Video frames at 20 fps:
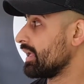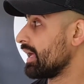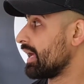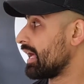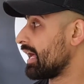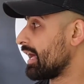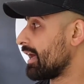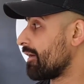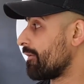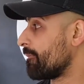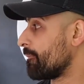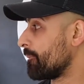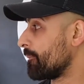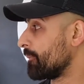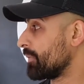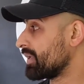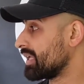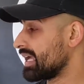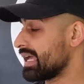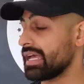
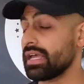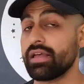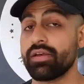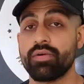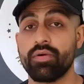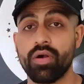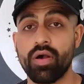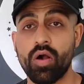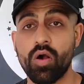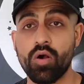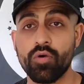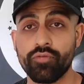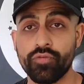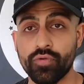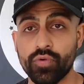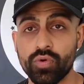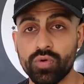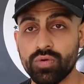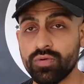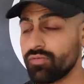But yeah,
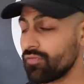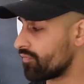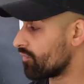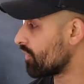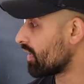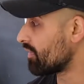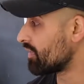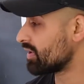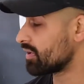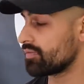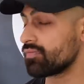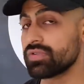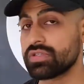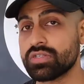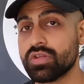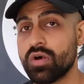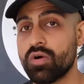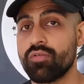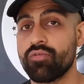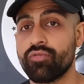overall, very good
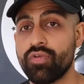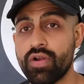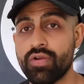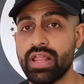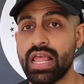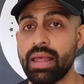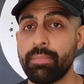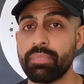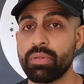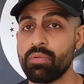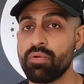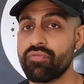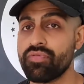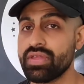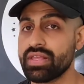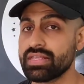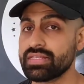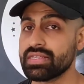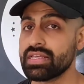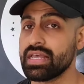result, very happy with
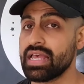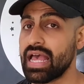this.